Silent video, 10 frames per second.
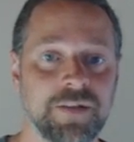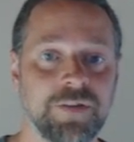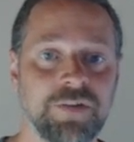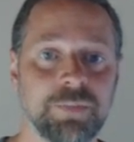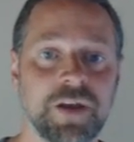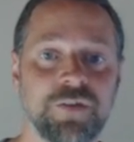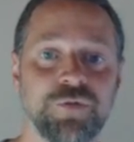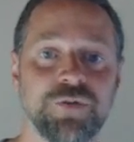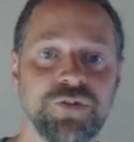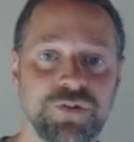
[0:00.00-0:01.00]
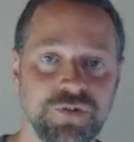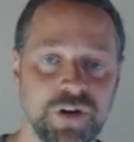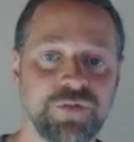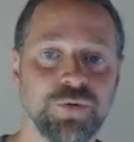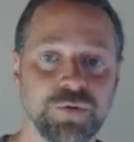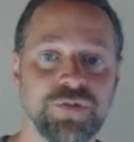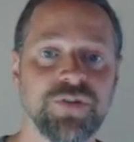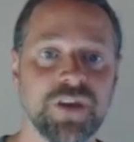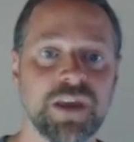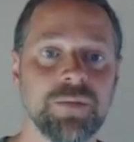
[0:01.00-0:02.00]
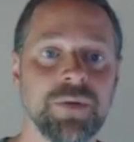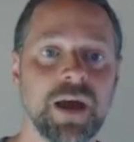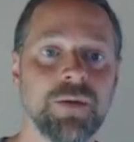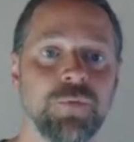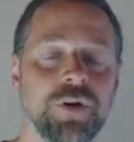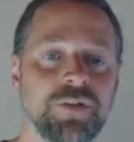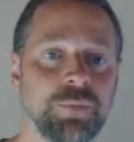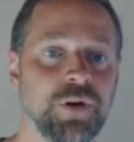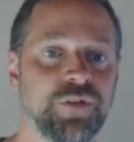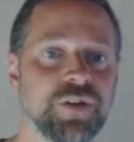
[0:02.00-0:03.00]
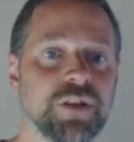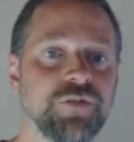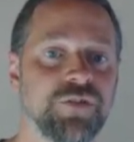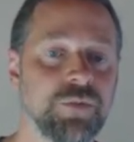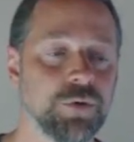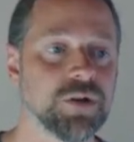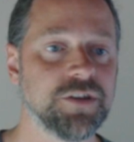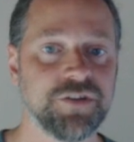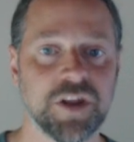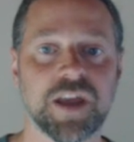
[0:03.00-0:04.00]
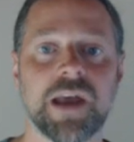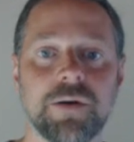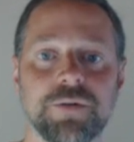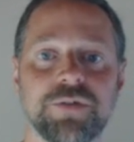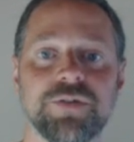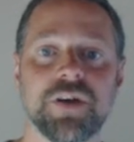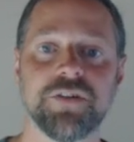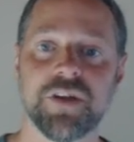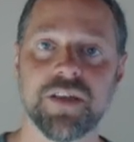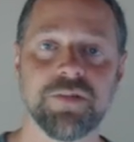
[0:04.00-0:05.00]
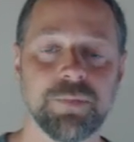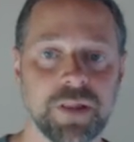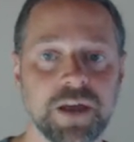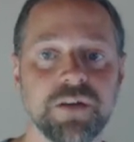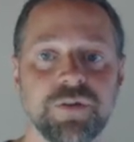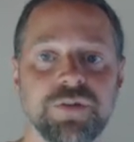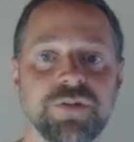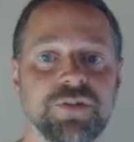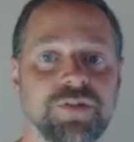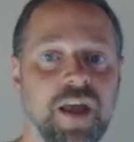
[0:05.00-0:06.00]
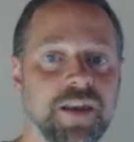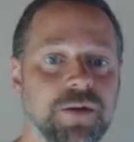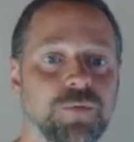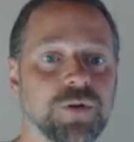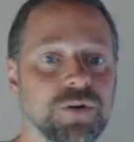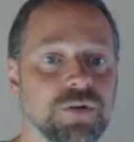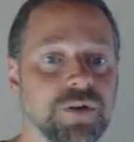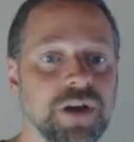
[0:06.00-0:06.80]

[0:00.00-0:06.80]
This makes for a straightforward scheme and works perfectly for simple collision encounters such as player versus static world,